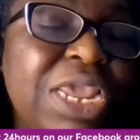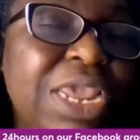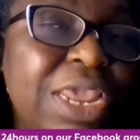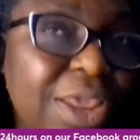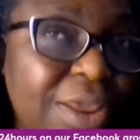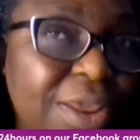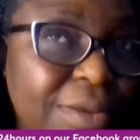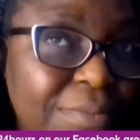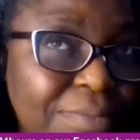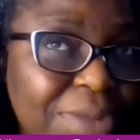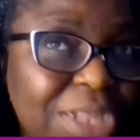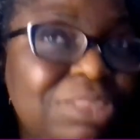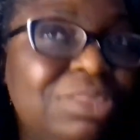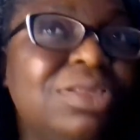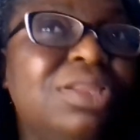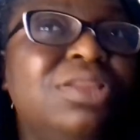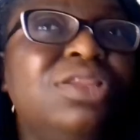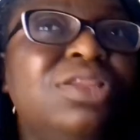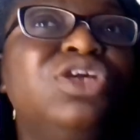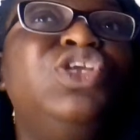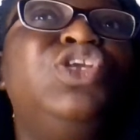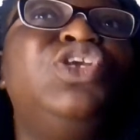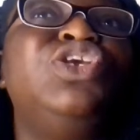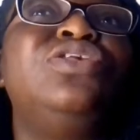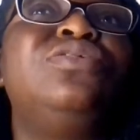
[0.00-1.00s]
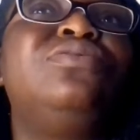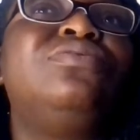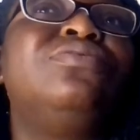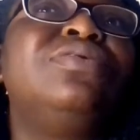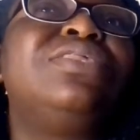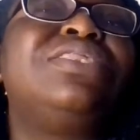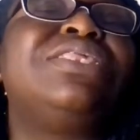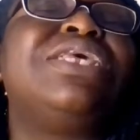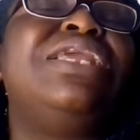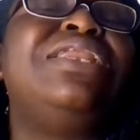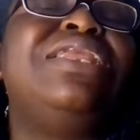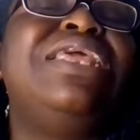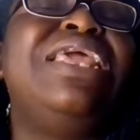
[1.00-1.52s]
hematologists. Those
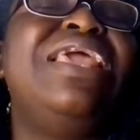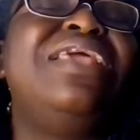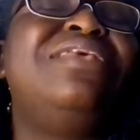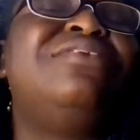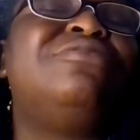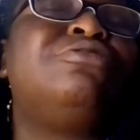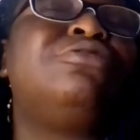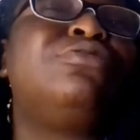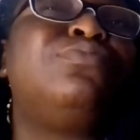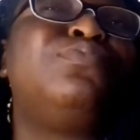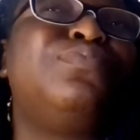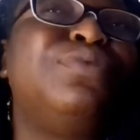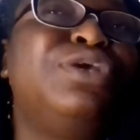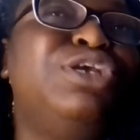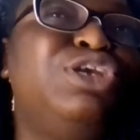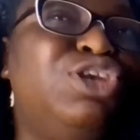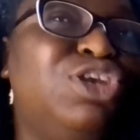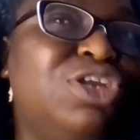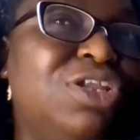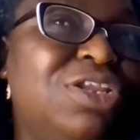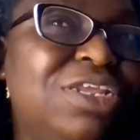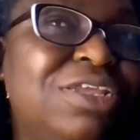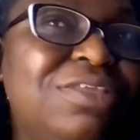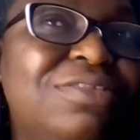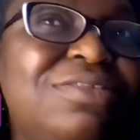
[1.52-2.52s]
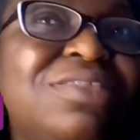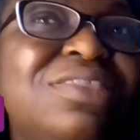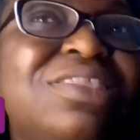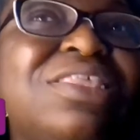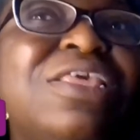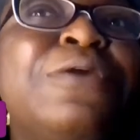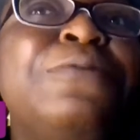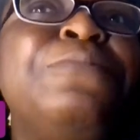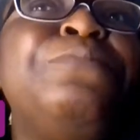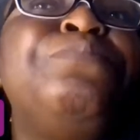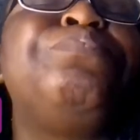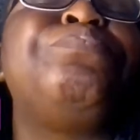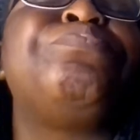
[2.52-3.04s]
are the specialists,
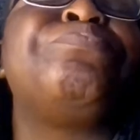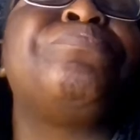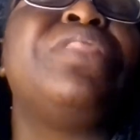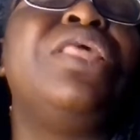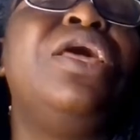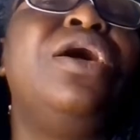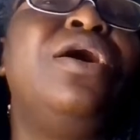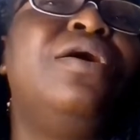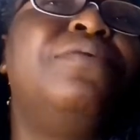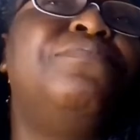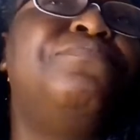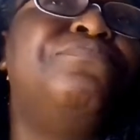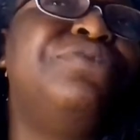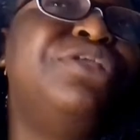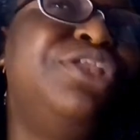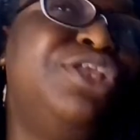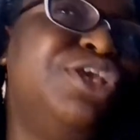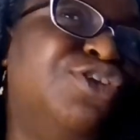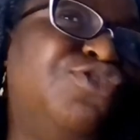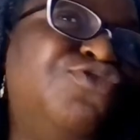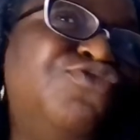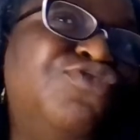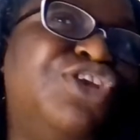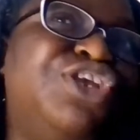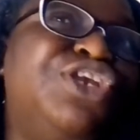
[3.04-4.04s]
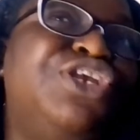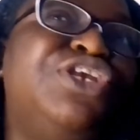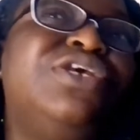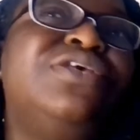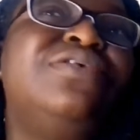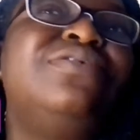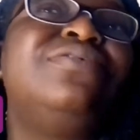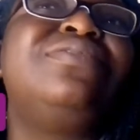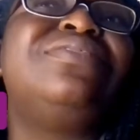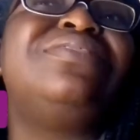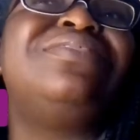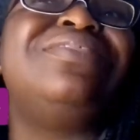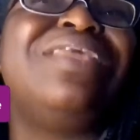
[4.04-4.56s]

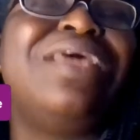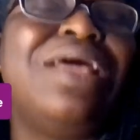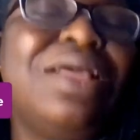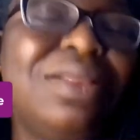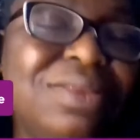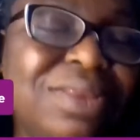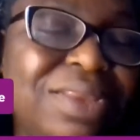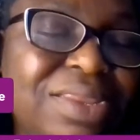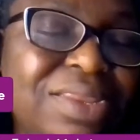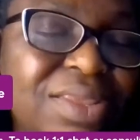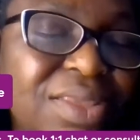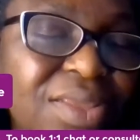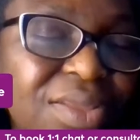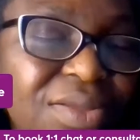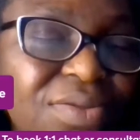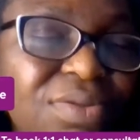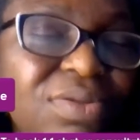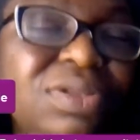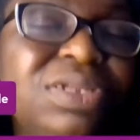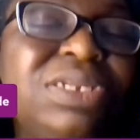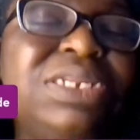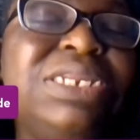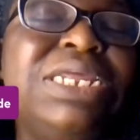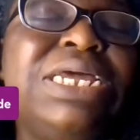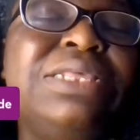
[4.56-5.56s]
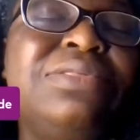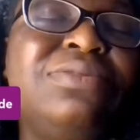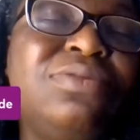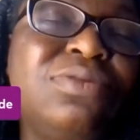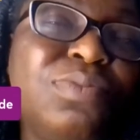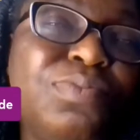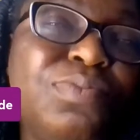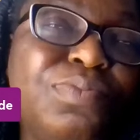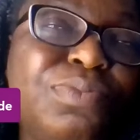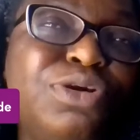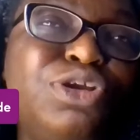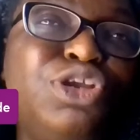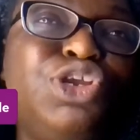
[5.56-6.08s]
pediatricians that
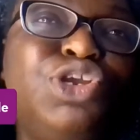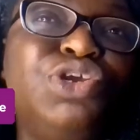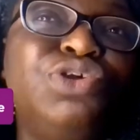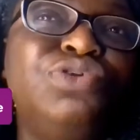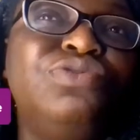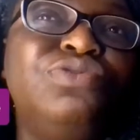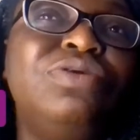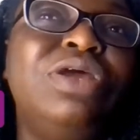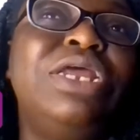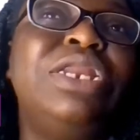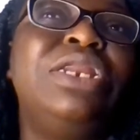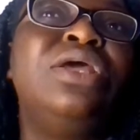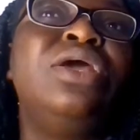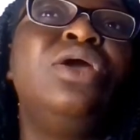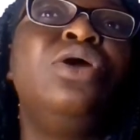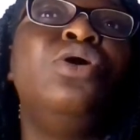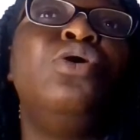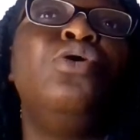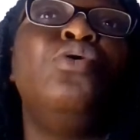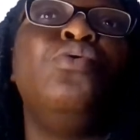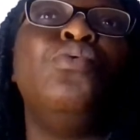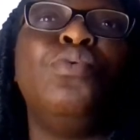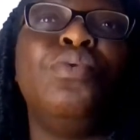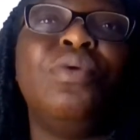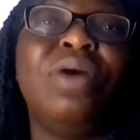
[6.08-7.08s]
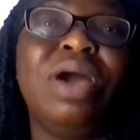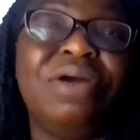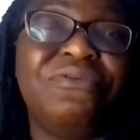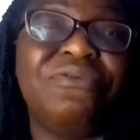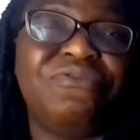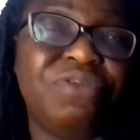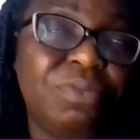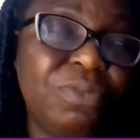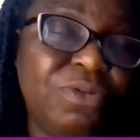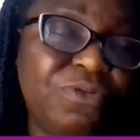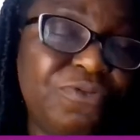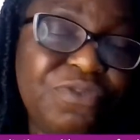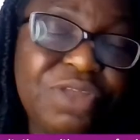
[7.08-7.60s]
support children who have
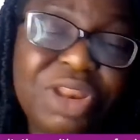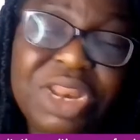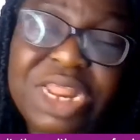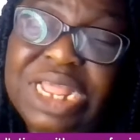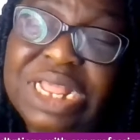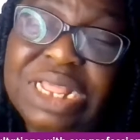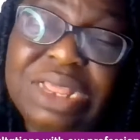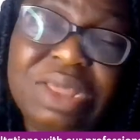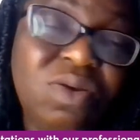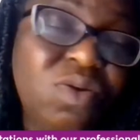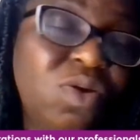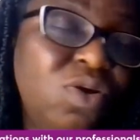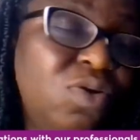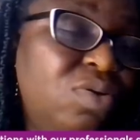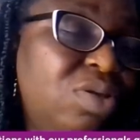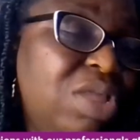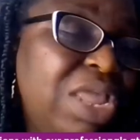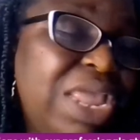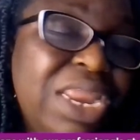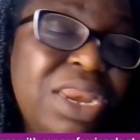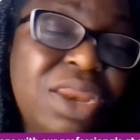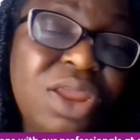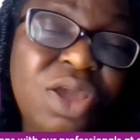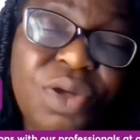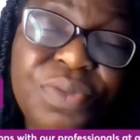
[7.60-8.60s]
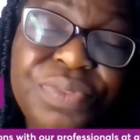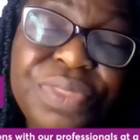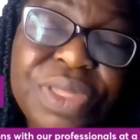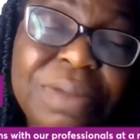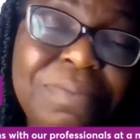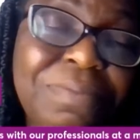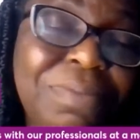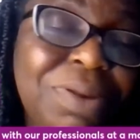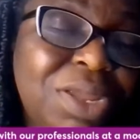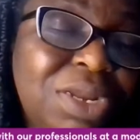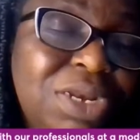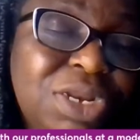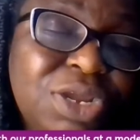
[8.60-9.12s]
hemophilia or any other
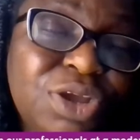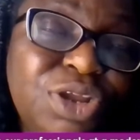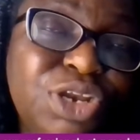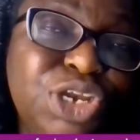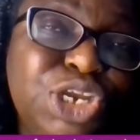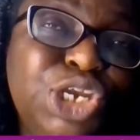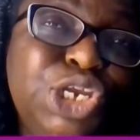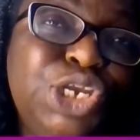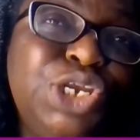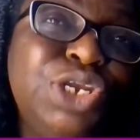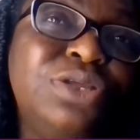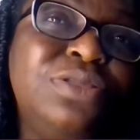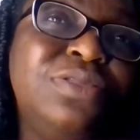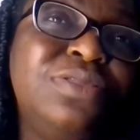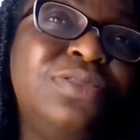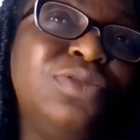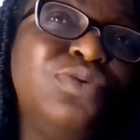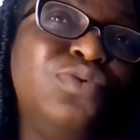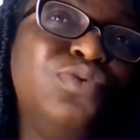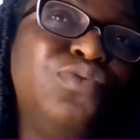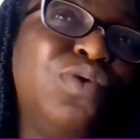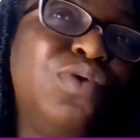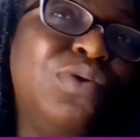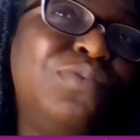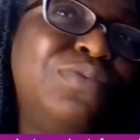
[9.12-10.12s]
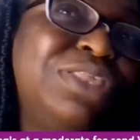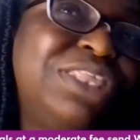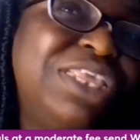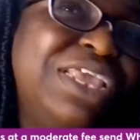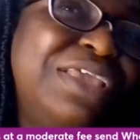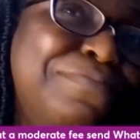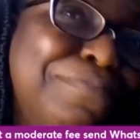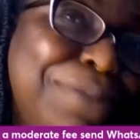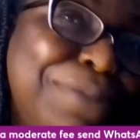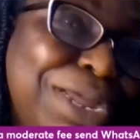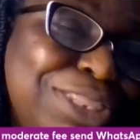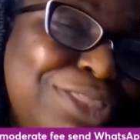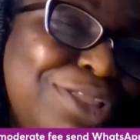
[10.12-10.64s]
blood condition. So when we say
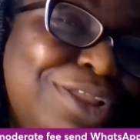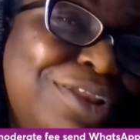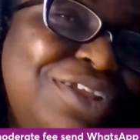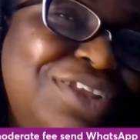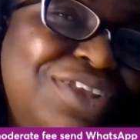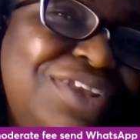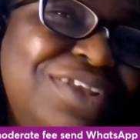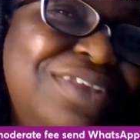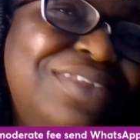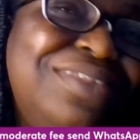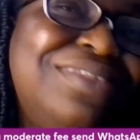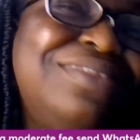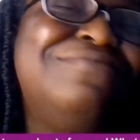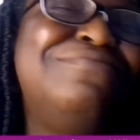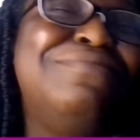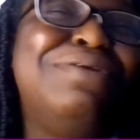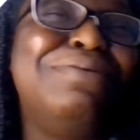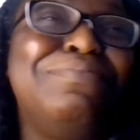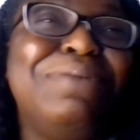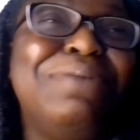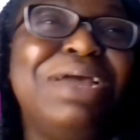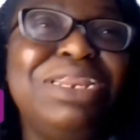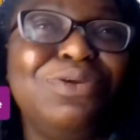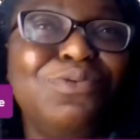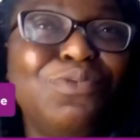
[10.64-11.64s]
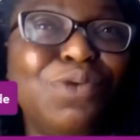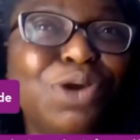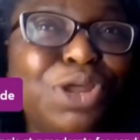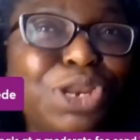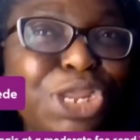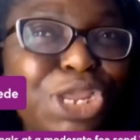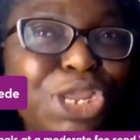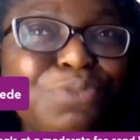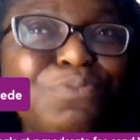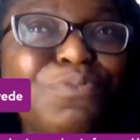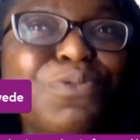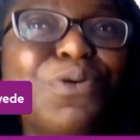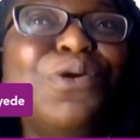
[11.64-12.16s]
hematologists, remember the word
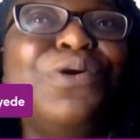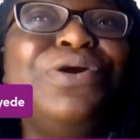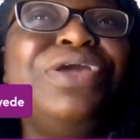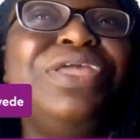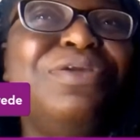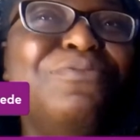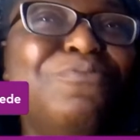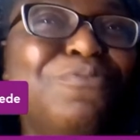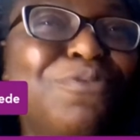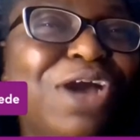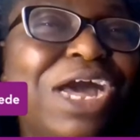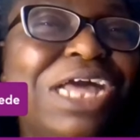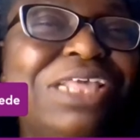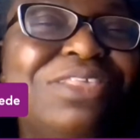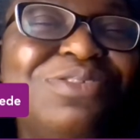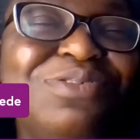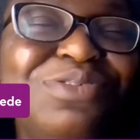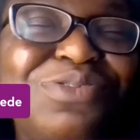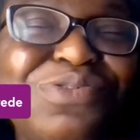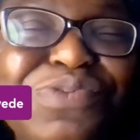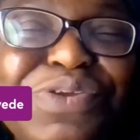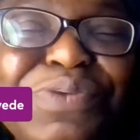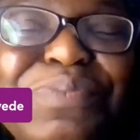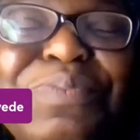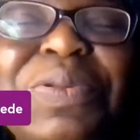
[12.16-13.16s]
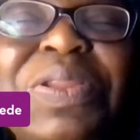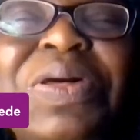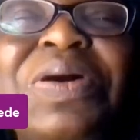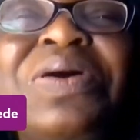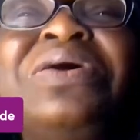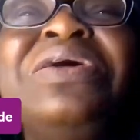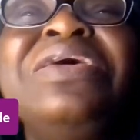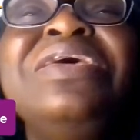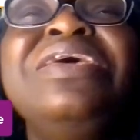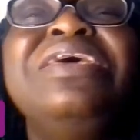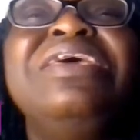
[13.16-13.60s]
hemo. Hemo has to do with blood.